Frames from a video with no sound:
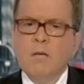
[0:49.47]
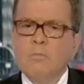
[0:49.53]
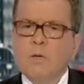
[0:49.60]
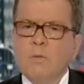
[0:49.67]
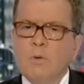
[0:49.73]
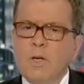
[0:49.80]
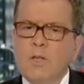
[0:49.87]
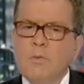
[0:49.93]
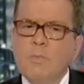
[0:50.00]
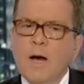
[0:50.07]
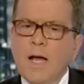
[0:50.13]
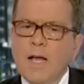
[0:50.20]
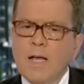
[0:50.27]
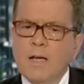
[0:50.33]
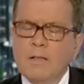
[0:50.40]
But when you
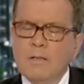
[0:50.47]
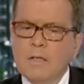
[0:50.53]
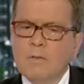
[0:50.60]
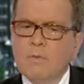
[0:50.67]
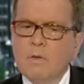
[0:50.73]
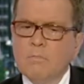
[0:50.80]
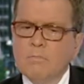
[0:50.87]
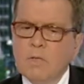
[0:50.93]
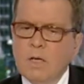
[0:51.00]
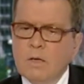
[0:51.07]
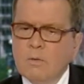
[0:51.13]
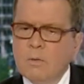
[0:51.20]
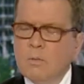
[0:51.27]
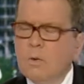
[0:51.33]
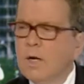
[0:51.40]
buy a
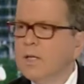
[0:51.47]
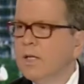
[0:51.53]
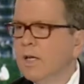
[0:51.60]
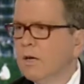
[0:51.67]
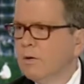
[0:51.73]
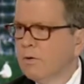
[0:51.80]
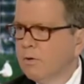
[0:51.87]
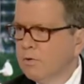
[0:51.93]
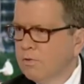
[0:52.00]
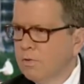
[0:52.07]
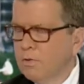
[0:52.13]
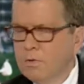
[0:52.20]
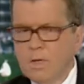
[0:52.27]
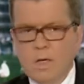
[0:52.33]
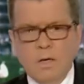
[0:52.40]
1 year or
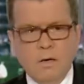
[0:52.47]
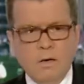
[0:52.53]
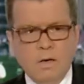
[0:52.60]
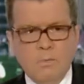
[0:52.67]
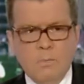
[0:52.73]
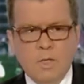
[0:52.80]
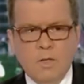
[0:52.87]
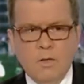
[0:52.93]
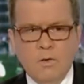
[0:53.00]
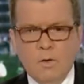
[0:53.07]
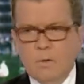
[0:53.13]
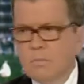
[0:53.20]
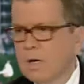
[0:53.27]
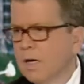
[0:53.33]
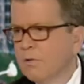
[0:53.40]
2 year, I mean, you
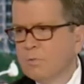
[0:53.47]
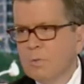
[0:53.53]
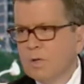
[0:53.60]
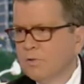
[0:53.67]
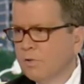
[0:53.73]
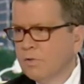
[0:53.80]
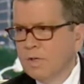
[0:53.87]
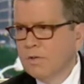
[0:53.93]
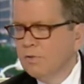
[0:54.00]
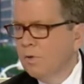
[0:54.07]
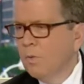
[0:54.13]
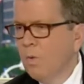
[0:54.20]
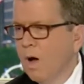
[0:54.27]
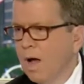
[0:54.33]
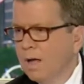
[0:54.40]
can buy as much of it as
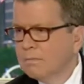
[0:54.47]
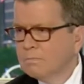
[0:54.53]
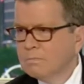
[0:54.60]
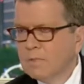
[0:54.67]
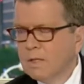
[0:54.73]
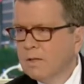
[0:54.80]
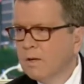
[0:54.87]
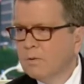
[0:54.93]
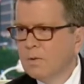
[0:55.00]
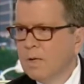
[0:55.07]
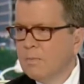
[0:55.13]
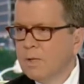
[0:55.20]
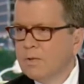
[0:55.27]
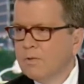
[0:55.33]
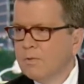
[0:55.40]
you want and no
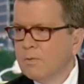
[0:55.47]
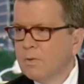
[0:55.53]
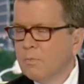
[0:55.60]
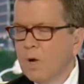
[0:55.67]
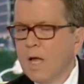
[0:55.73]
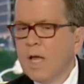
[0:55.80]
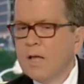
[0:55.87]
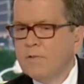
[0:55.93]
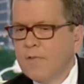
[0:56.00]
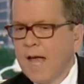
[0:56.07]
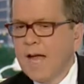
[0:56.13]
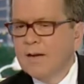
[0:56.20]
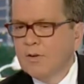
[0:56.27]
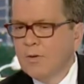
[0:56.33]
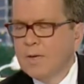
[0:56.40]
limit. Well, is
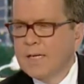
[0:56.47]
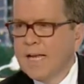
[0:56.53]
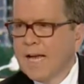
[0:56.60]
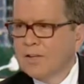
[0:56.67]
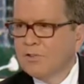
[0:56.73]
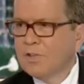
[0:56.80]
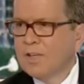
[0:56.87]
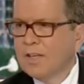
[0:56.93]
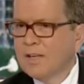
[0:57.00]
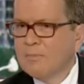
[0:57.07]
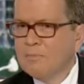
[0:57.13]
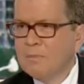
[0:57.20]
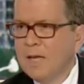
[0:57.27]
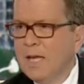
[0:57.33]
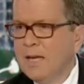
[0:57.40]
that going to actually
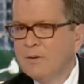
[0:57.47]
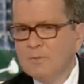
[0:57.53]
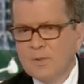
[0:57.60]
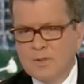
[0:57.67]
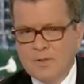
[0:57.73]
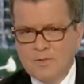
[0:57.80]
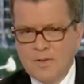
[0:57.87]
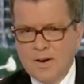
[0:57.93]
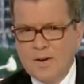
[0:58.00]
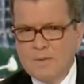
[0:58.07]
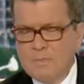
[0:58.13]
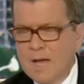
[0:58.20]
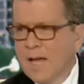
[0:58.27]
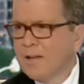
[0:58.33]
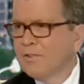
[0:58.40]
compete with the
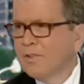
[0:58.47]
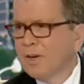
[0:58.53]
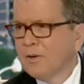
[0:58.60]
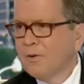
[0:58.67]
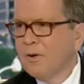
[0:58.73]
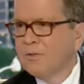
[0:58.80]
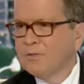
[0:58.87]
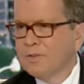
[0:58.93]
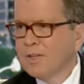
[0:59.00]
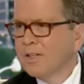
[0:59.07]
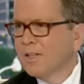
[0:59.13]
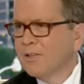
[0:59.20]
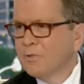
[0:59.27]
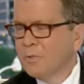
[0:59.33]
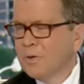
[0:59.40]
very banks that are offering
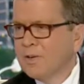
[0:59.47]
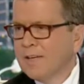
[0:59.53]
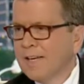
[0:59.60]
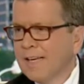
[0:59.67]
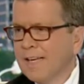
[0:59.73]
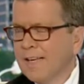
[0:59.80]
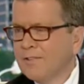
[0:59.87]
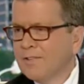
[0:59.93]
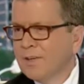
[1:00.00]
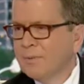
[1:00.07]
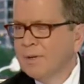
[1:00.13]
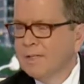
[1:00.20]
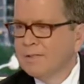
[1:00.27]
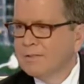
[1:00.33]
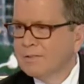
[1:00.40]
these more tantalizing
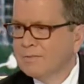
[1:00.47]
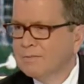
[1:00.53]
rates?